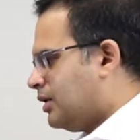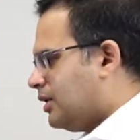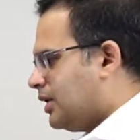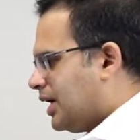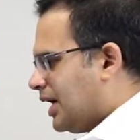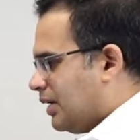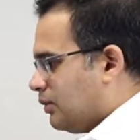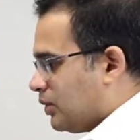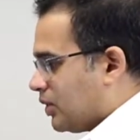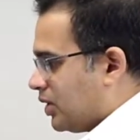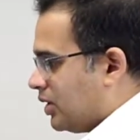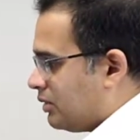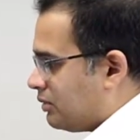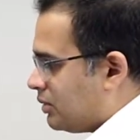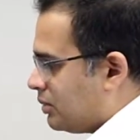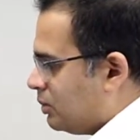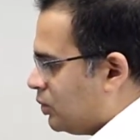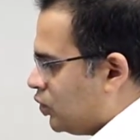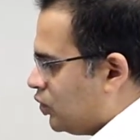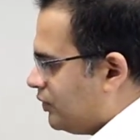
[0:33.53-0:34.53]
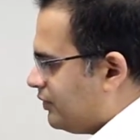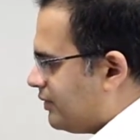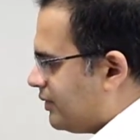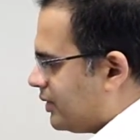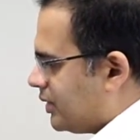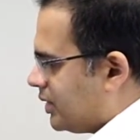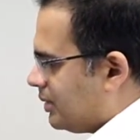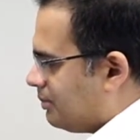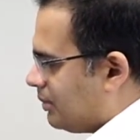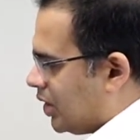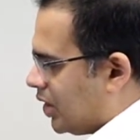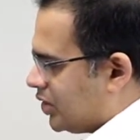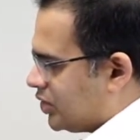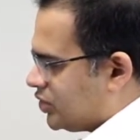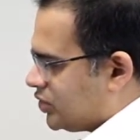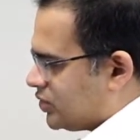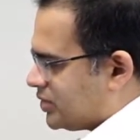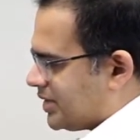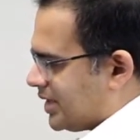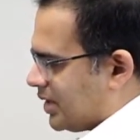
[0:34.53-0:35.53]
And we're going to remove the
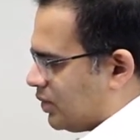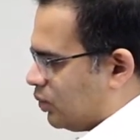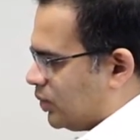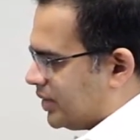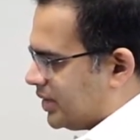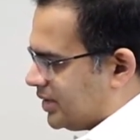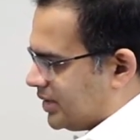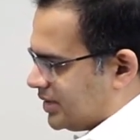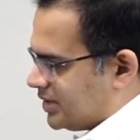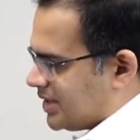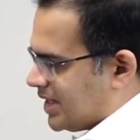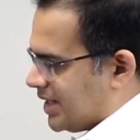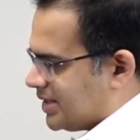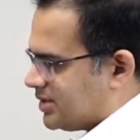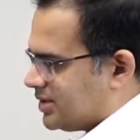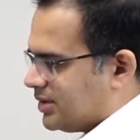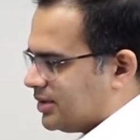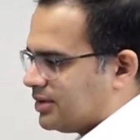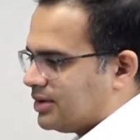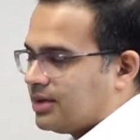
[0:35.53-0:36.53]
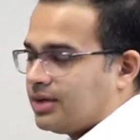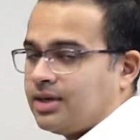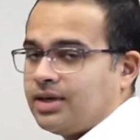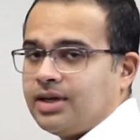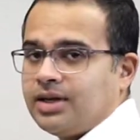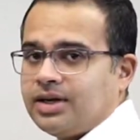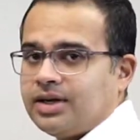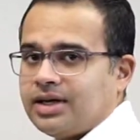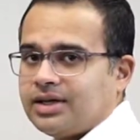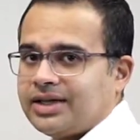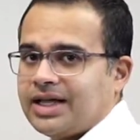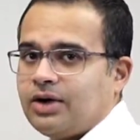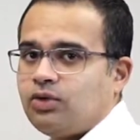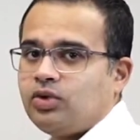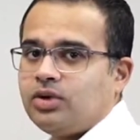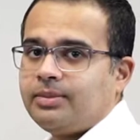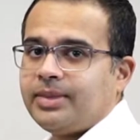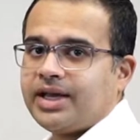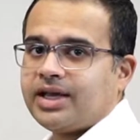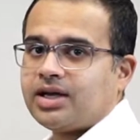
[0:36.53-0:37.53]
modules that are within the chassis. Now that
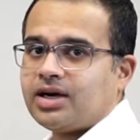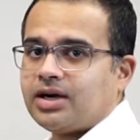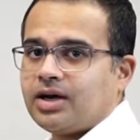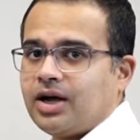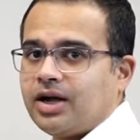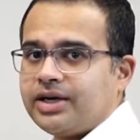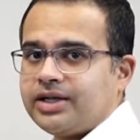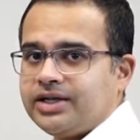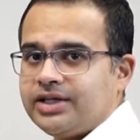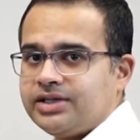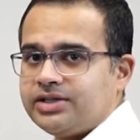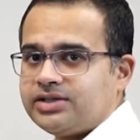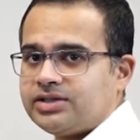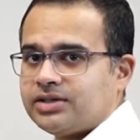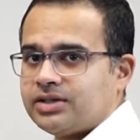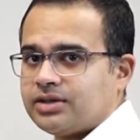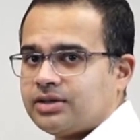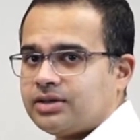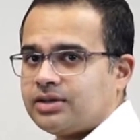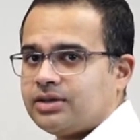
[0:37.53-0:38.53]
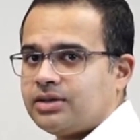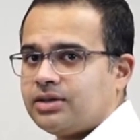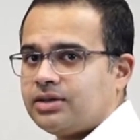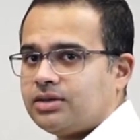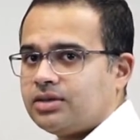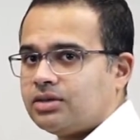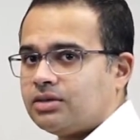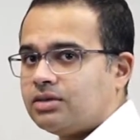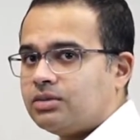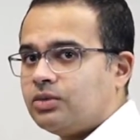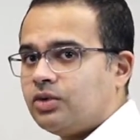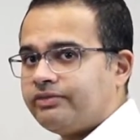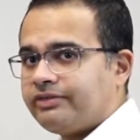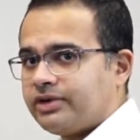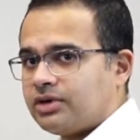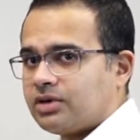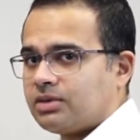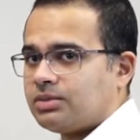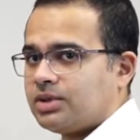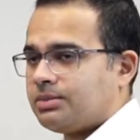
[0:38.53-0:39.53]
will make it a lot easier to remove the
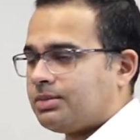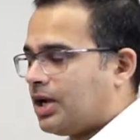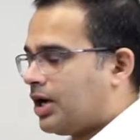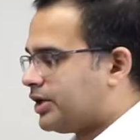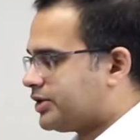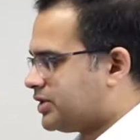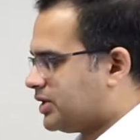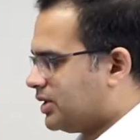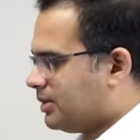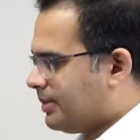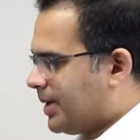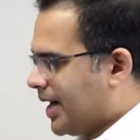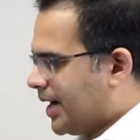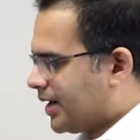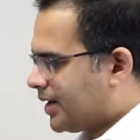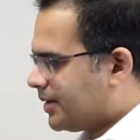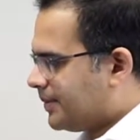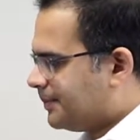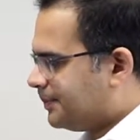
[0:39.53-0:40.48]
terminal blocks on the back.